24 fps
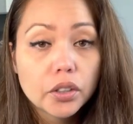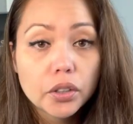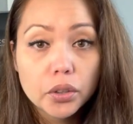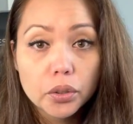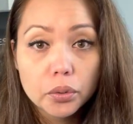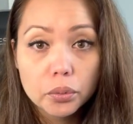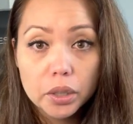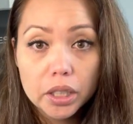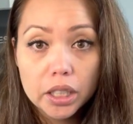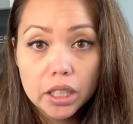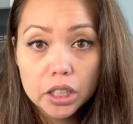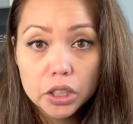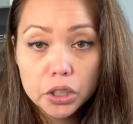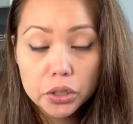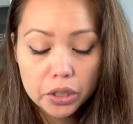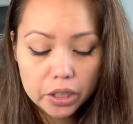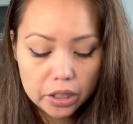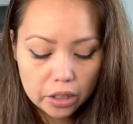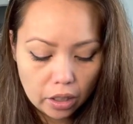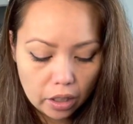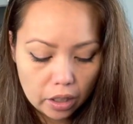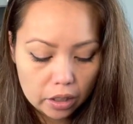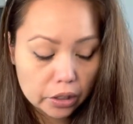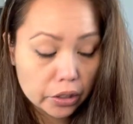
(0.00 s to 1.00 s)

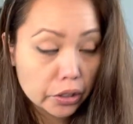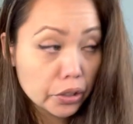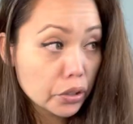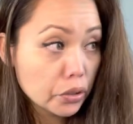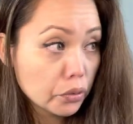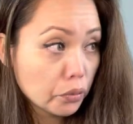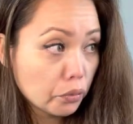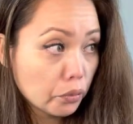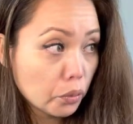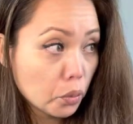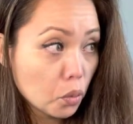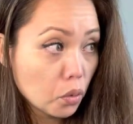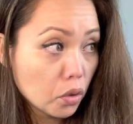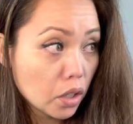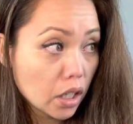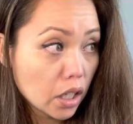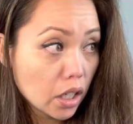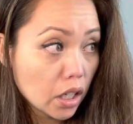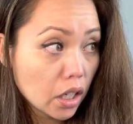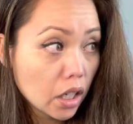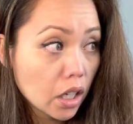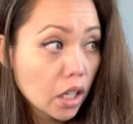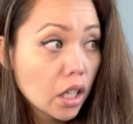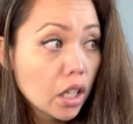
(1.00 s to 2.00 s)
$300
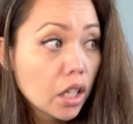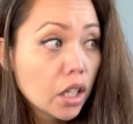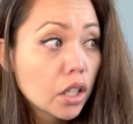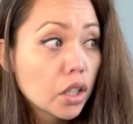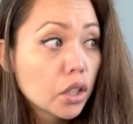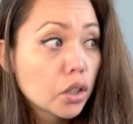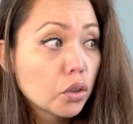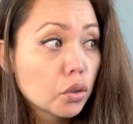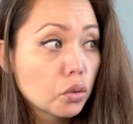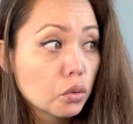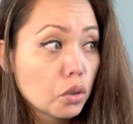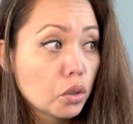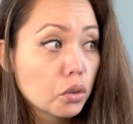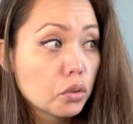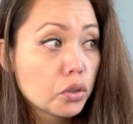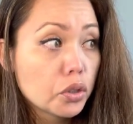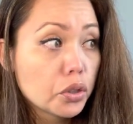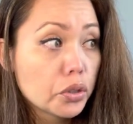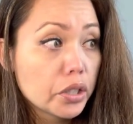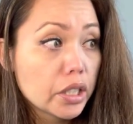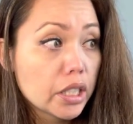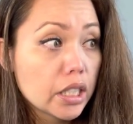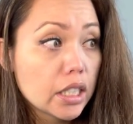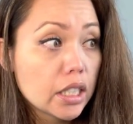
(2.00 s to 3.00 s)
for
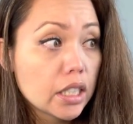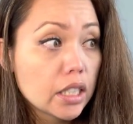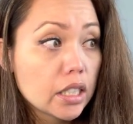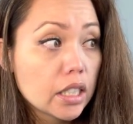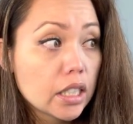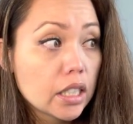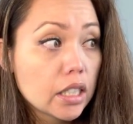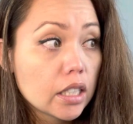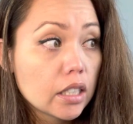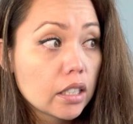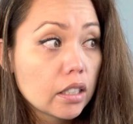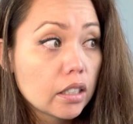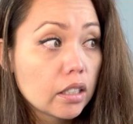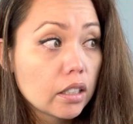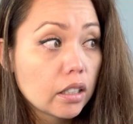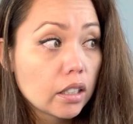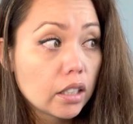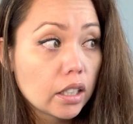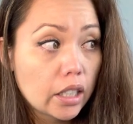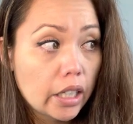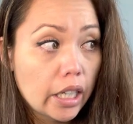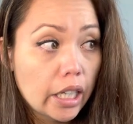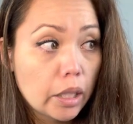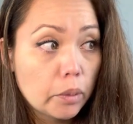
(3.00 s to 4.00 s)
groceries
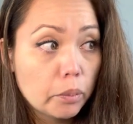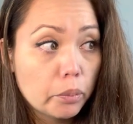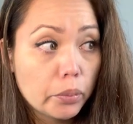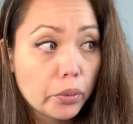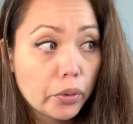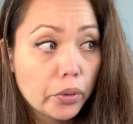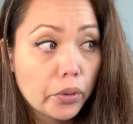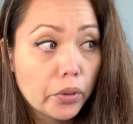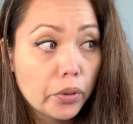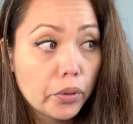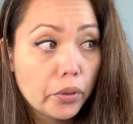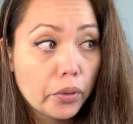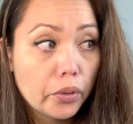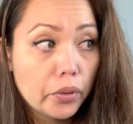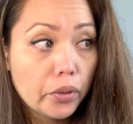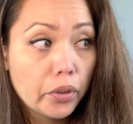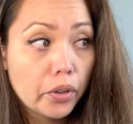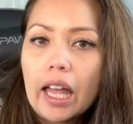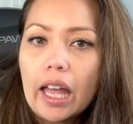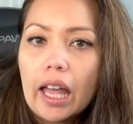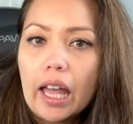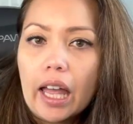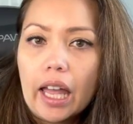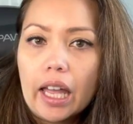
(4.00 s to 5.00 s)
in April,
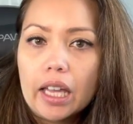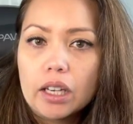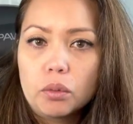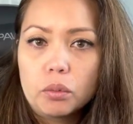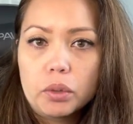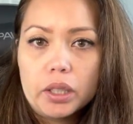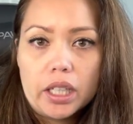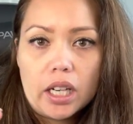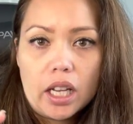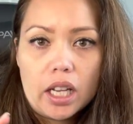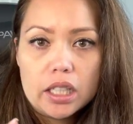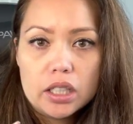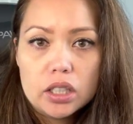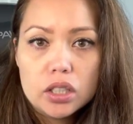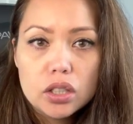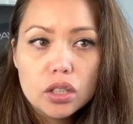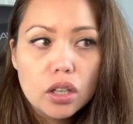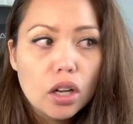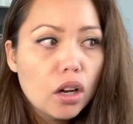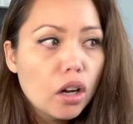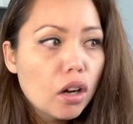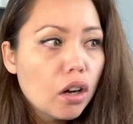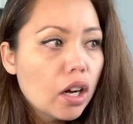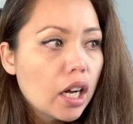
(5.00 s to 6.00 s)
and when I
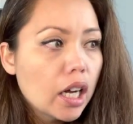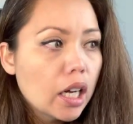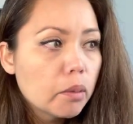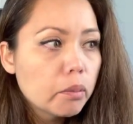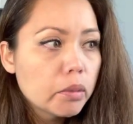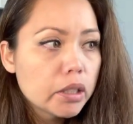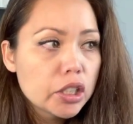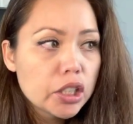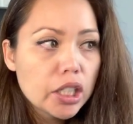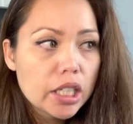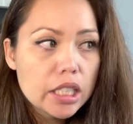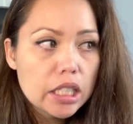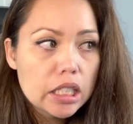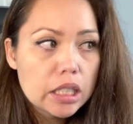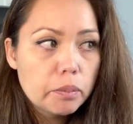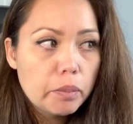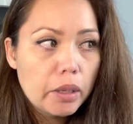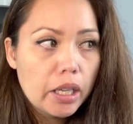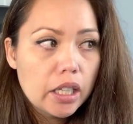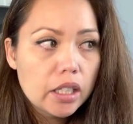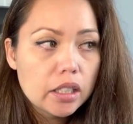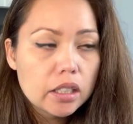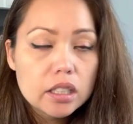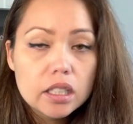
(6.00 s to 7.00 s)
saw how much I
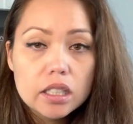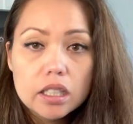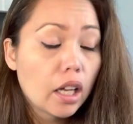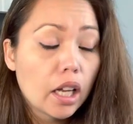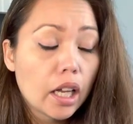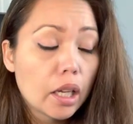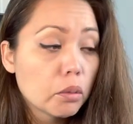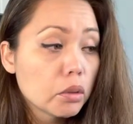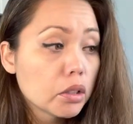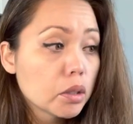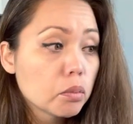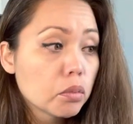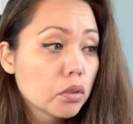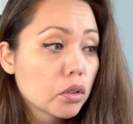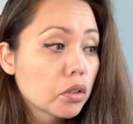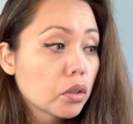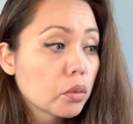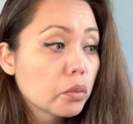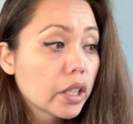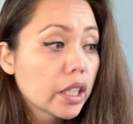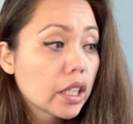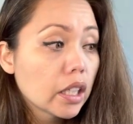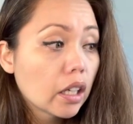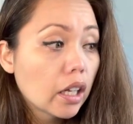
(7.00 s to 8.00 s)
spent, I was blown
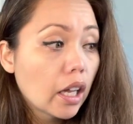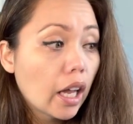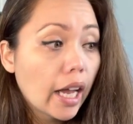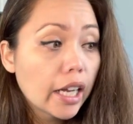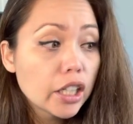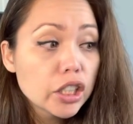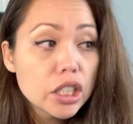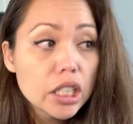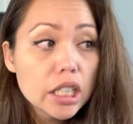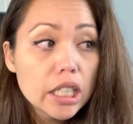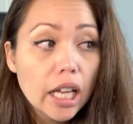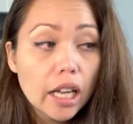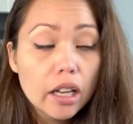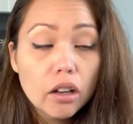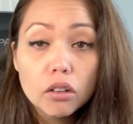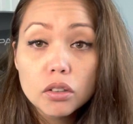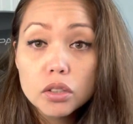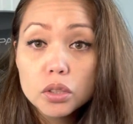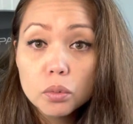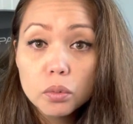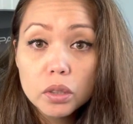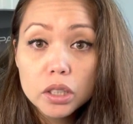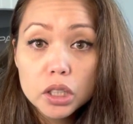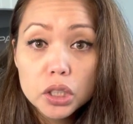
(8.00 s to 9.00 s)
away. Actually, I
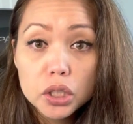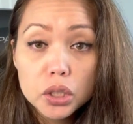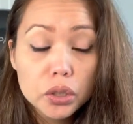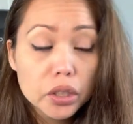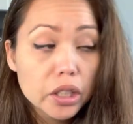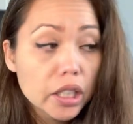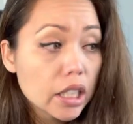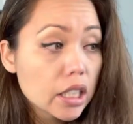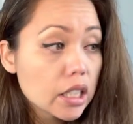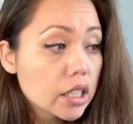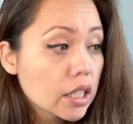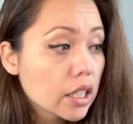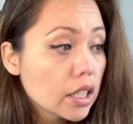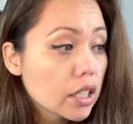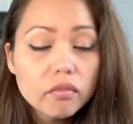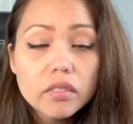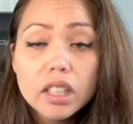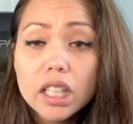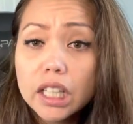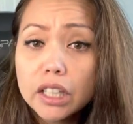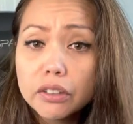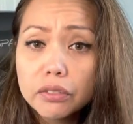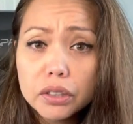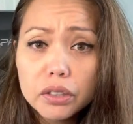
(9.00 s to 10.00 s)
also want to show you guys this.
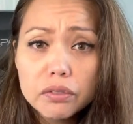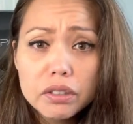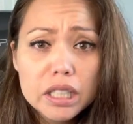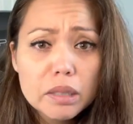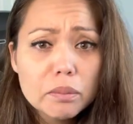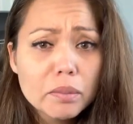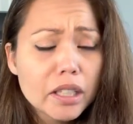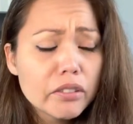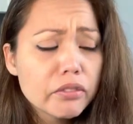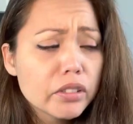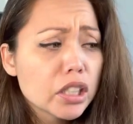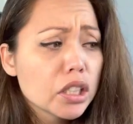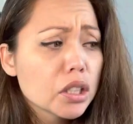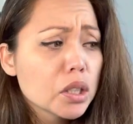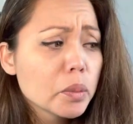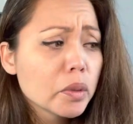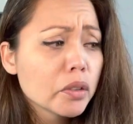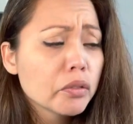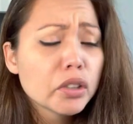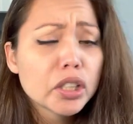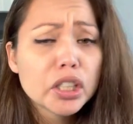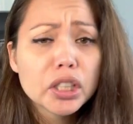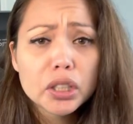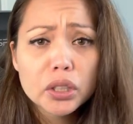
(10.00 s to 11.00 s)
If you've seen my videos
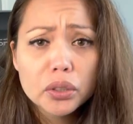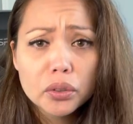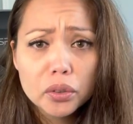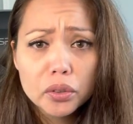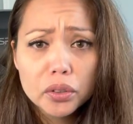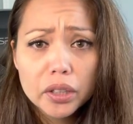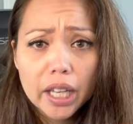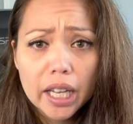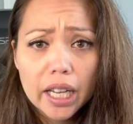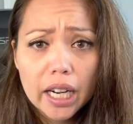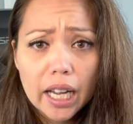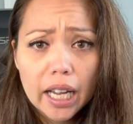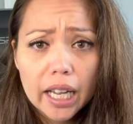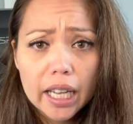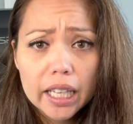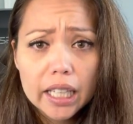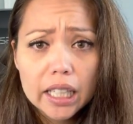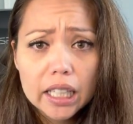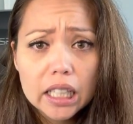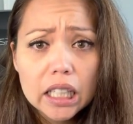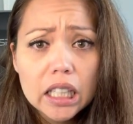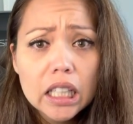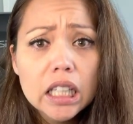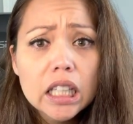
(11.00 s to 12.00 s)
before, you know that
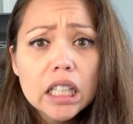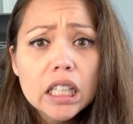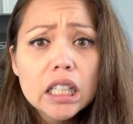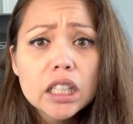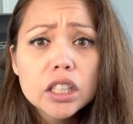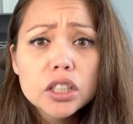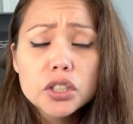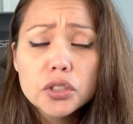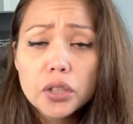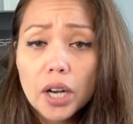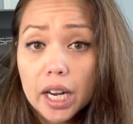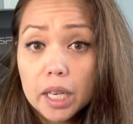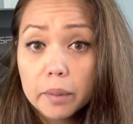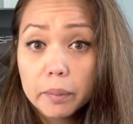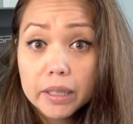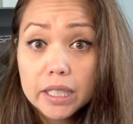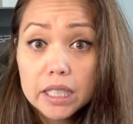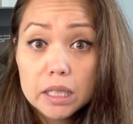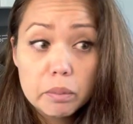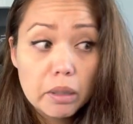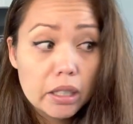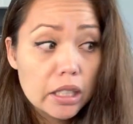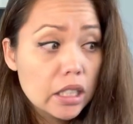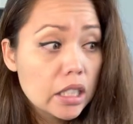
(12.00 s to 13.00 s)
I track my
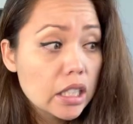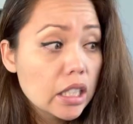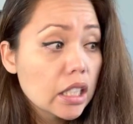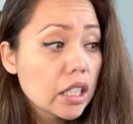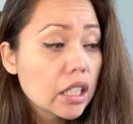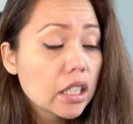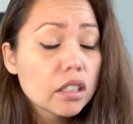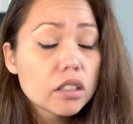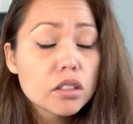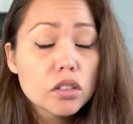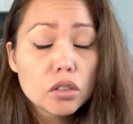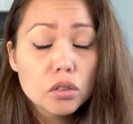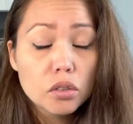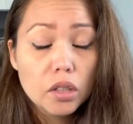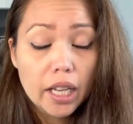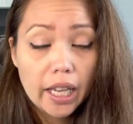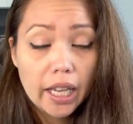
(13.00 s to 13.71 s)
spending. So I